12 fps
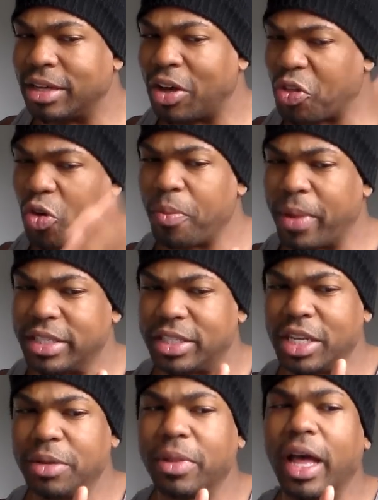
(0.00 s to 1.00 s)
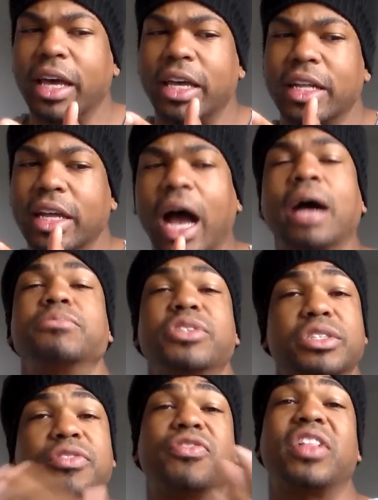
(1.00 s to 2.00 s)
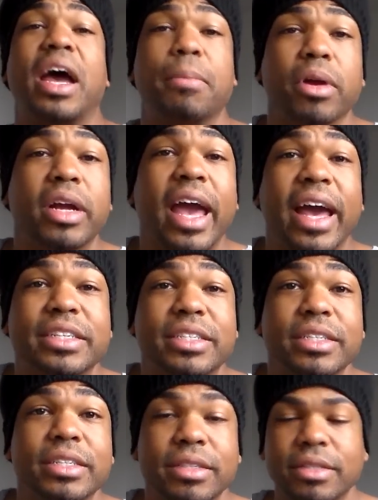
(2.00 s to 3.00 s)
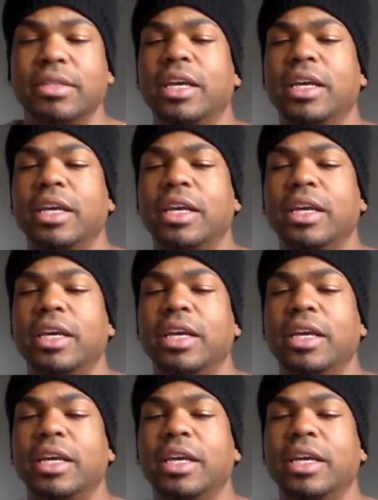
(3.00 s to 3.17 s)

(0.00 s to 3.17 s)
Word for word: although it may seem like it. I'm just flabbergasted.